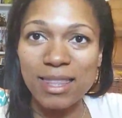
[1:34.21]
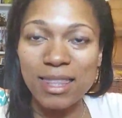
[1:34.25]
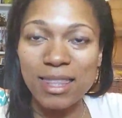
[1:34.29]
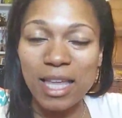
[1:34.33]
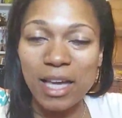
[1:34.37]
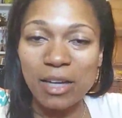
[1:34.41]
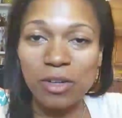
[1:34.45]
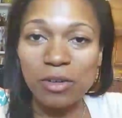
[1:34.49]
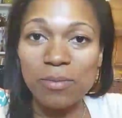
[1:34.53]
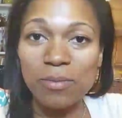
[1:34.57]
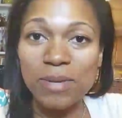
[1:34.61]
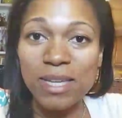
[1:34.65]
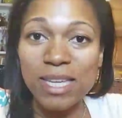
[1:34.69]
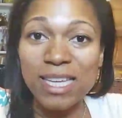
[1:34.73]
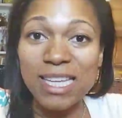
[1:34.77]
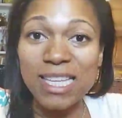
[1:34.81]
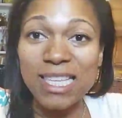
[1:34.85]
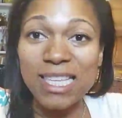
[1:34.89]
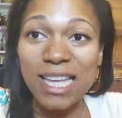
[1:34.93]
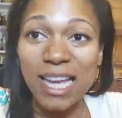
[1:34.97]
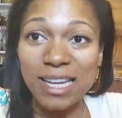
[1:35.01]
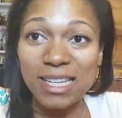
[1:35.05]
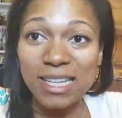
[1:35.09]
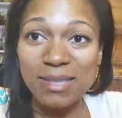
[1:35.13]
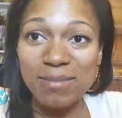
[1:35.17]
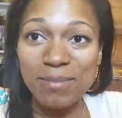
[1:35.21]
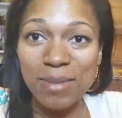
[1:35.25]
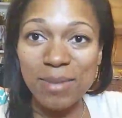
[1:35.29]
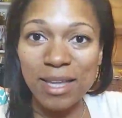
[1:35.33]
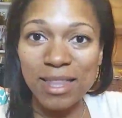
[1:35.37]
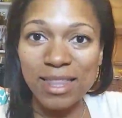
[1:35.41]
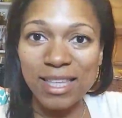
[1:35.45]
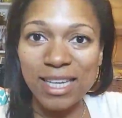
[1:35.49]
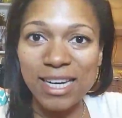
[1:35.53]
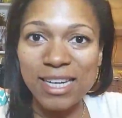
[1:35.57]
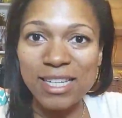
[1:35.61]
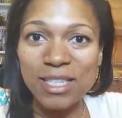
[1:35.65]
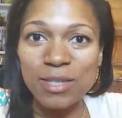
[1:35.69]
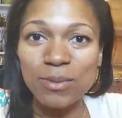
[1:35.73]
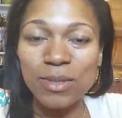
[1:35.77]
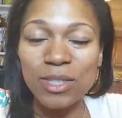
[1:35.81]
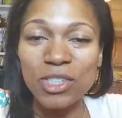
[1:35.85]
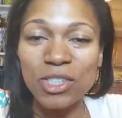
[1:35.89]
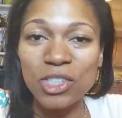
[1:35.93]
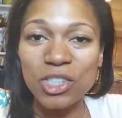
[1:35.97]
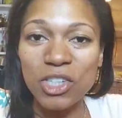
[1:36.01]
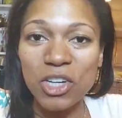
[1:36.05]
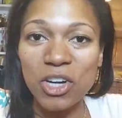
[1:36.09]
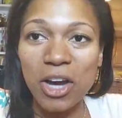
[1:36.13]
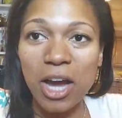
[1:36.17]
That'll be next month. And I just want to
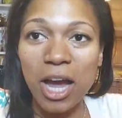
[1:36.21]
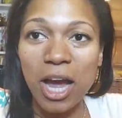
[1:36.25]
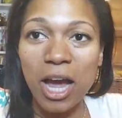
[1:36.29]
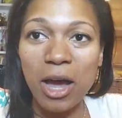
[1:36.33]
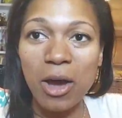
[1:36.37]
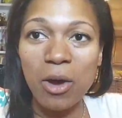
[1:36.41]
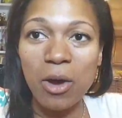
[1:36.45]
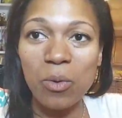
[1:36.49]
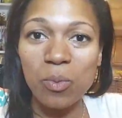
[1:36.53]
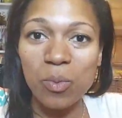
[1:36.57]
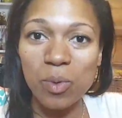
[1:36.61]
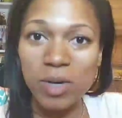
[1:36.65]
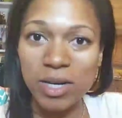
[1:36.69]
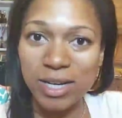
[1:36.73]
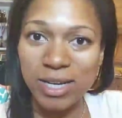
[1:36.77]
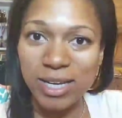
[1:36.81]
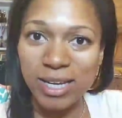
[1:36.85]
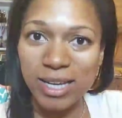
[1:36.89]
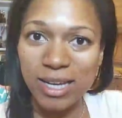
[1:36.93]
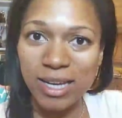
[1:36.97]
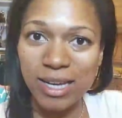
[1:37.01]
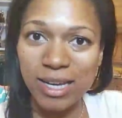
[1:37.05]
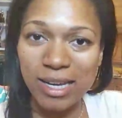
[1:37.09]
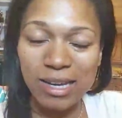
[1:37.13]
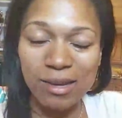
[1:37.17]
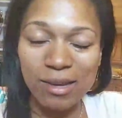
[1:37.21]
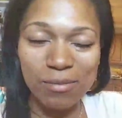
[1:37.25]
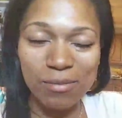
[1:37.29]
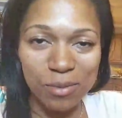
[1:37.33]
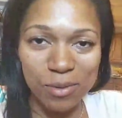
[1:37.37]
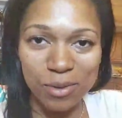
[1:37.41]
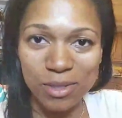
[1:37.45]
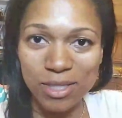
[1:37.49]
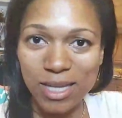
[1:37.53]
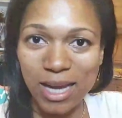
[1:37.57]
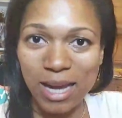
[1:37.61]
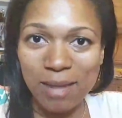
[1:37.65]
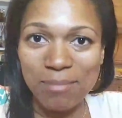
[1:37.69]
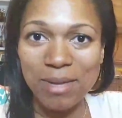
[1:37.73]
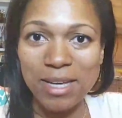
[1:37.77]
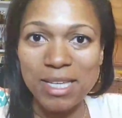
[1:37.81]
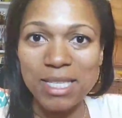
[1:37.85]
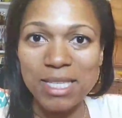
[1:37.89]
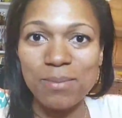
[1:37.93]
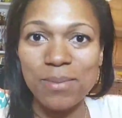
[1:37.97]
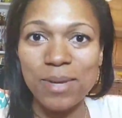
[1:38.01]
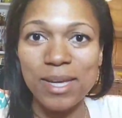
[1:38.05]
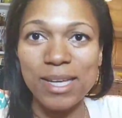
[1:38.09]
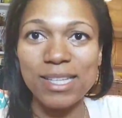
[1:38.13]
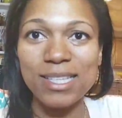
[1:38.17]
share how working full time
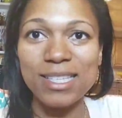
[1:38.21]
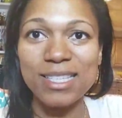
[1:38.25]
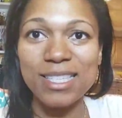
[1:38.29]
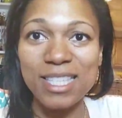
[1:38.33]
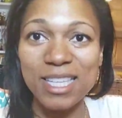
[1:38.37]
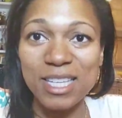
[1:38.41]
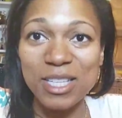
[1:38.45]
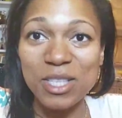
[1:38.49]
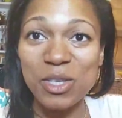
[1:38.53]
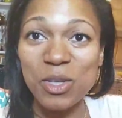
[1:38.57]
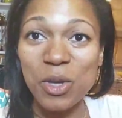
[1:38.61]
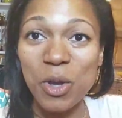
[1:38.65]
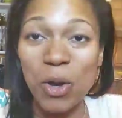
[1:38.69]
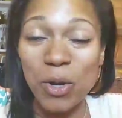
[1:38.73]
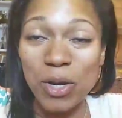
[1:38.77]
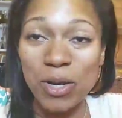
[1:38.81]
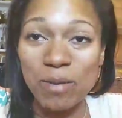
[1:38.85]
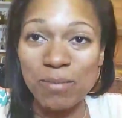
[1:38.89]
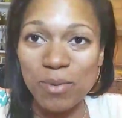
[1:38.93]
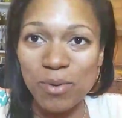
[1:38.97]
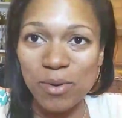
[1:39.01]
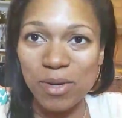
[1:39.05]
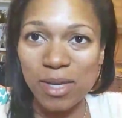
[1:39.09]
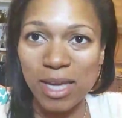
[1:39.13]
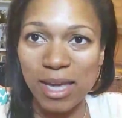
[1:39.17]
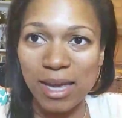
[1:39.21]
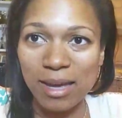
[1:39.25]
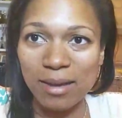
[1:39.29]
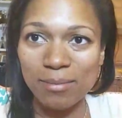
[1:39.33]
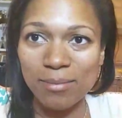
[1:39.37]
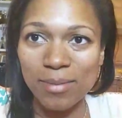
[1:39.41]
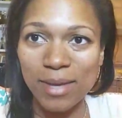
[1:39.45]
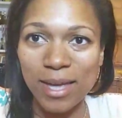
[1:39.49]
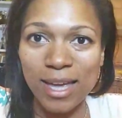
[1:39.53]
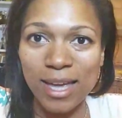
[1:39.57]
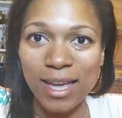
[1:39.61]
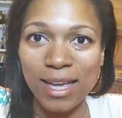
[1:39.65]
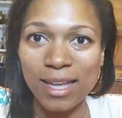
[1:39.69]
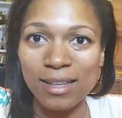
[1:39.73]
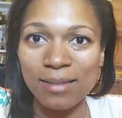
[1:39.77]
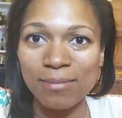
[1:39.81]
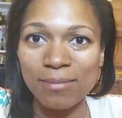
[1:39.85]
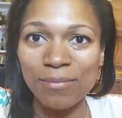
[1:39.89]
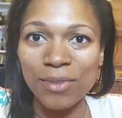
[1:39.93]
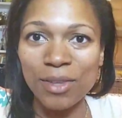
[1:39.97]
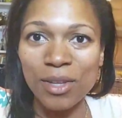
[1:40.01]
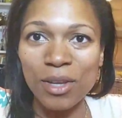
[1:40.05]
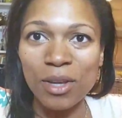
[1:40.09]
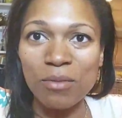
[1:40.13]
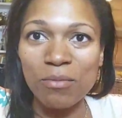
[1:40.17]
has been since Coding Bootcamp. And
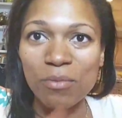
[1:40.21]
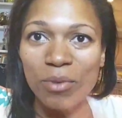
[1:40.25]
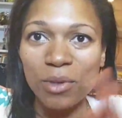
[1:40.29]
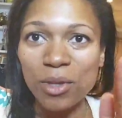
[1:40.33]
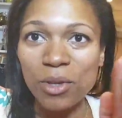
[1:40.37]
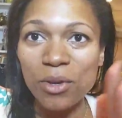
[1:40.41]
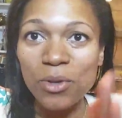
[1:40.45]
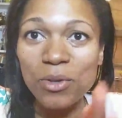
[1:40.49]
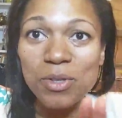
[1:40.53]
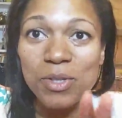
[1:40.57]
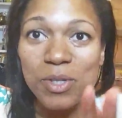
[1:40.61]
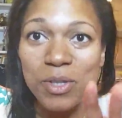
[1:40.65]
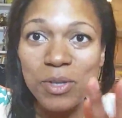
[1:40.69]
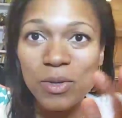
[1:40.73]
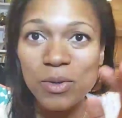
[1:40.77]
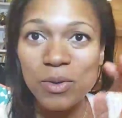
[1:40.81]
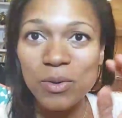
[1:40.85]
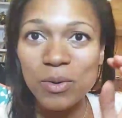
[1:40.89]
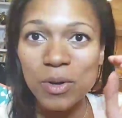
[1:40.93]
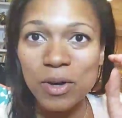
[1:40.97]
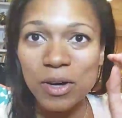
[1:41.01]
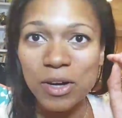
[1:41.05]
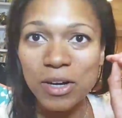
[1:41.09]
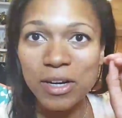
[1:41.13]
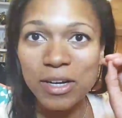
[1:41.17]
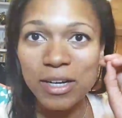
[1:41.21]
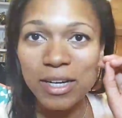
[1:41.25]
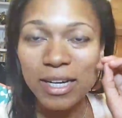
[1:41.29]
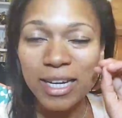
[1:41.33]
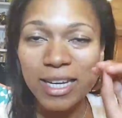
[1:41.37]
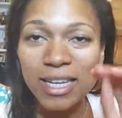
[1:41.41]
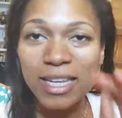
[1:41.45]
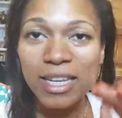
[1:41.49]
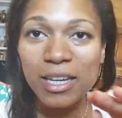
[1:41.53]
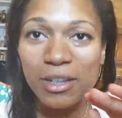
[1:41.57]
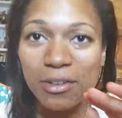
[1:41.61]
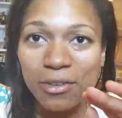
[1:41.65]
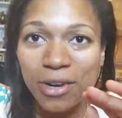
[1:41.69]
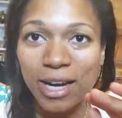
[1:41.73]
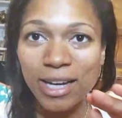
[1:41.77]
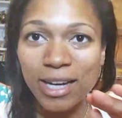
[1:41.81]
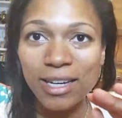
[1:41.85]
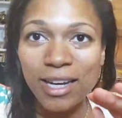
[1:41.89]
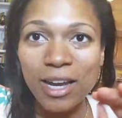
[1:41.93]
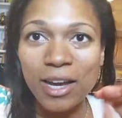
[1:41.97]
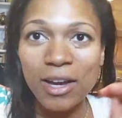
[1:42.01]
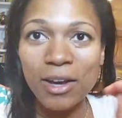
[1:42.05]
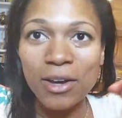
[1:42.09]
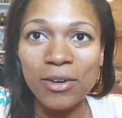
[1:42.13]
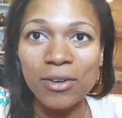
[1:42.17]
for those who are in here right
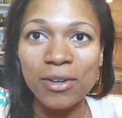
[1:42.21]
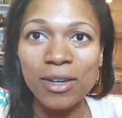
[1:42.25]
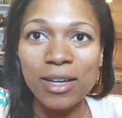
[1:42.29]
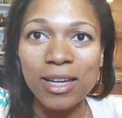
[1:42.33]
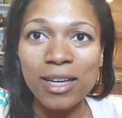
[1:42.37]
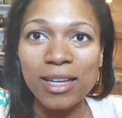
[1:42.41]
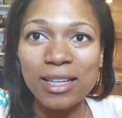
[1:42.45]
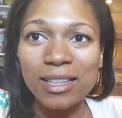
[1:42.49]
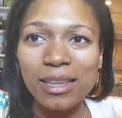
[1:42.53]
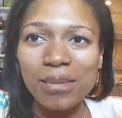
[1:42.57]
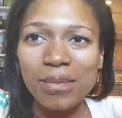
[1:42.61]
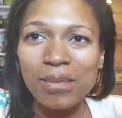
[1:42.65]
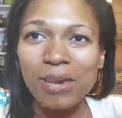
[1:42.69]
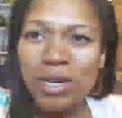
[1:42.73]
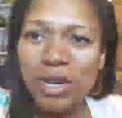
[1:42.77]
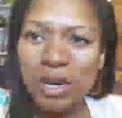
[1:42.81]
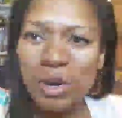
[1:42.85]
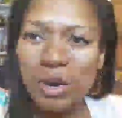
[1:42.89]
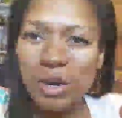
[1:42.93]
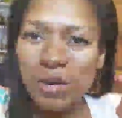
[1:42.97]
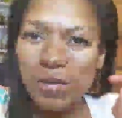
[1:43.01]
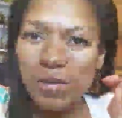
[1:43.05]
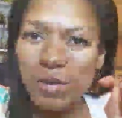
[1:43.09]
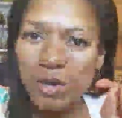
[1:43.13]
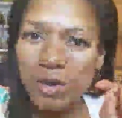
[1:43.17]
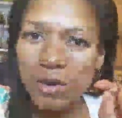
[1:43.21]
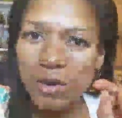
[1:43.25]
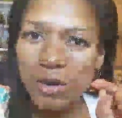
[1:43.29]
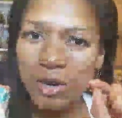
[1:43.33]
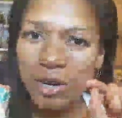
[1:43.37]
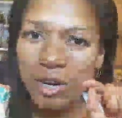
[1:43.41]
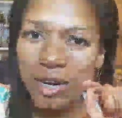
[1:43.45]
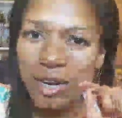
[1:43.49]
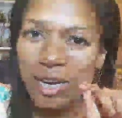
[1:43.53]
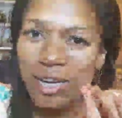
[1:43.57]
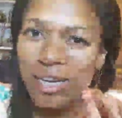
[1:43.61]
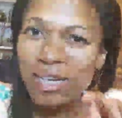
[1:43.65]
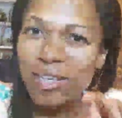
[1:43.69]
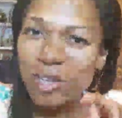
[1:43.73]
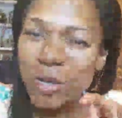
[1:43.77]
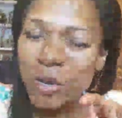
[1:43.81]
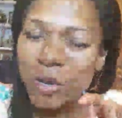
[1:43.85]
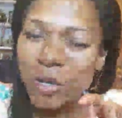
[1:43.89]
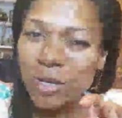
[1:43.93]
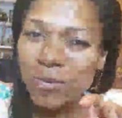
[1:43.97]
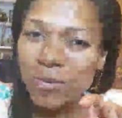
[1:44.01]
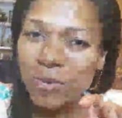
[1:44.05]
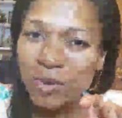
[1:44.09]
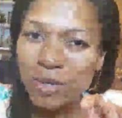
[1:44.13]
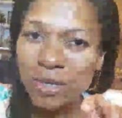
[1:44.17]
now, let me know if you are in
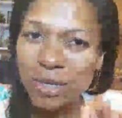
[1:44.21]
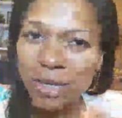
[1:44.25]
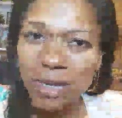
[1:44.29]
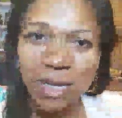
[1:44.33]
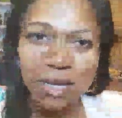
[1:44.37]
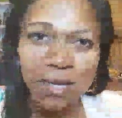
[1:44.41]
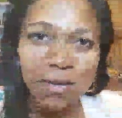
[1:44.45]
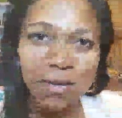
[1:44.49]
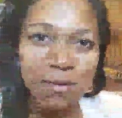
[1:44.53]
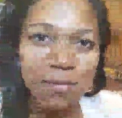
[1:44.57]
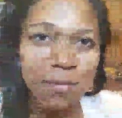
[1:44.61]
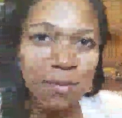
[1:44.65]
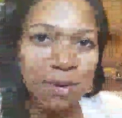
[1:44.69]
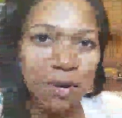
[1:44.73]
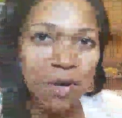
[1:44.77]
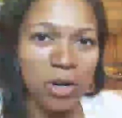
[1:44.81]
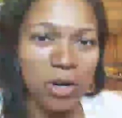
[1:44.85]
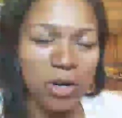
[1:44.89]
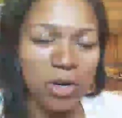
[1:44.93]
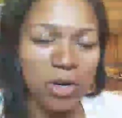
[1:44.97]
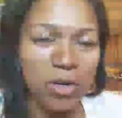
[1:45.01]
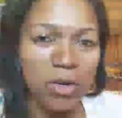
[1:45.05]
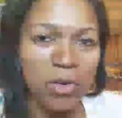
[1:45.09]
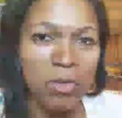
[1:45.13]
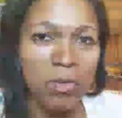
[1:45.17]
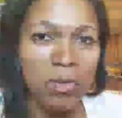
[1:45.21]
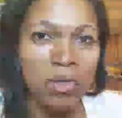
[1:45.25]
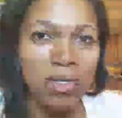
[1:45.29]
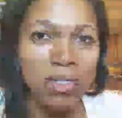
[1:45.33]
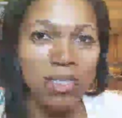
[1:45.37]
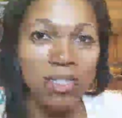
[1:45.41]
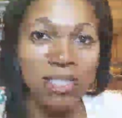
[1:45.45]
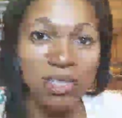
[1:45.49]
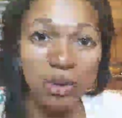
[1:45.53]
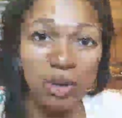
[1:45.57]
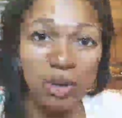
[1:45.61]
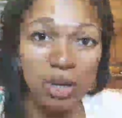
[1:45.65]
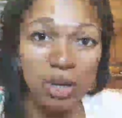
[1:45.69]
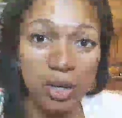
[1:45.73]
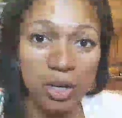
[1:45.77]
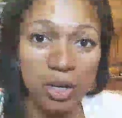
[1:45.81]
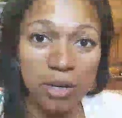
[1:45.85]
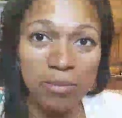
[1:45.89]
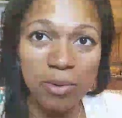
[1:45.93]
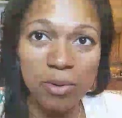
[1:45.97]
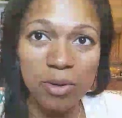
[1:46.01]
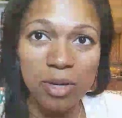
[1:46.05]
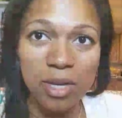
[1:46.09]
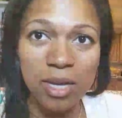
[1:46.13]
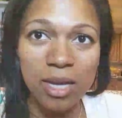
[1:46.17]
Coding Bootcamp. Are you considering
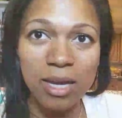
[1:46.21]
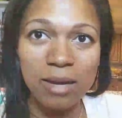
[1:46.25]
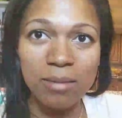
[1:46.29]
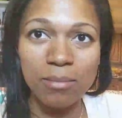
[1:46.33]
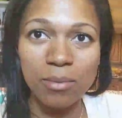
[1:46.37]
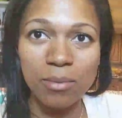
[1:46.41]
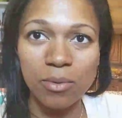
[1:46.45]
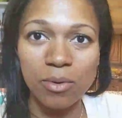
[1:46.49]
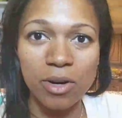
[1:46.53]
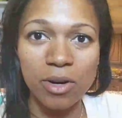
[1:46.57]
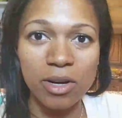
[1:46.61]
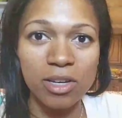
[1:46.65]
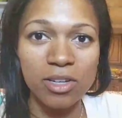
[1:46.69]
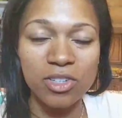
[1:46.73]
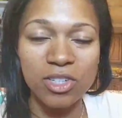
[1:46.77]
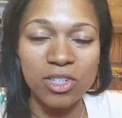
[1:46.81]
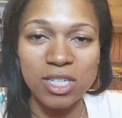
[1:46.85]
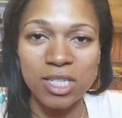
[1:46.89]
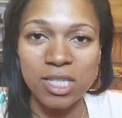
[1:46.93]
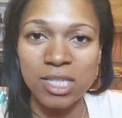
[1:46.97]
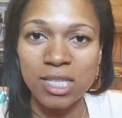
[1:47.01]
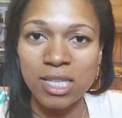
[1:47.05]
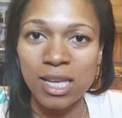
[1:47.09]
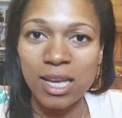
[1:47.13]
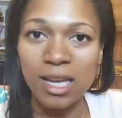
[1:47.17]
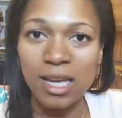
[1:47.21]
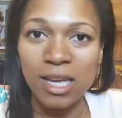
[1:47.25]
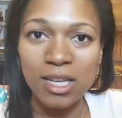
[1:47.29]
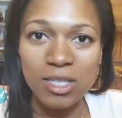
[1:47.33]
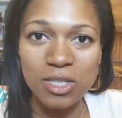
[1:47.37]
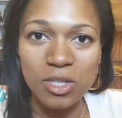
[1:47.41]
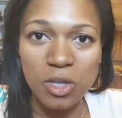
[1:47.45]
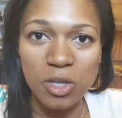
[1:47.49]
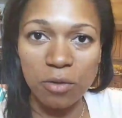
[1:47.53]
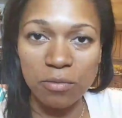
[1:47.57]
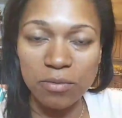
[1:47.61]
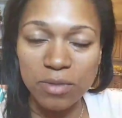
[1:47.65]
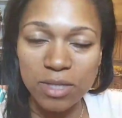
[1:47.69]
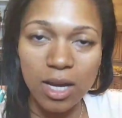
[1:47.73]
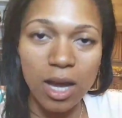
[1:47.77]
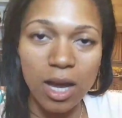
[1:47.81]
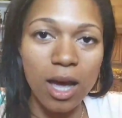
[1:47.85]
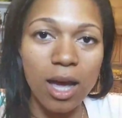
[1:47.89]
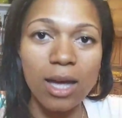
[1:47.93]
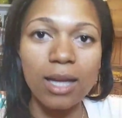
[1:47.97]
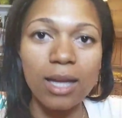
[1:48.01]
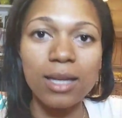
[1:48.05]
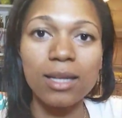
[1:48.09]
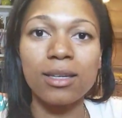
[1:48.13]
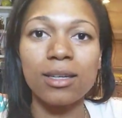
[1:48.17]
Coding Bootcamp, or are you just
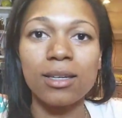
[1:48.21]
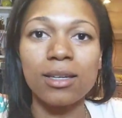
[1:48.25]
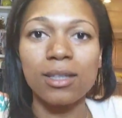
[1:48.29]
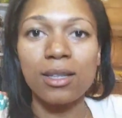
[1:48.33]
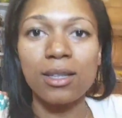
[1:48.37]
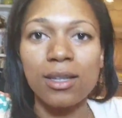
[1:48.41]
self-taught?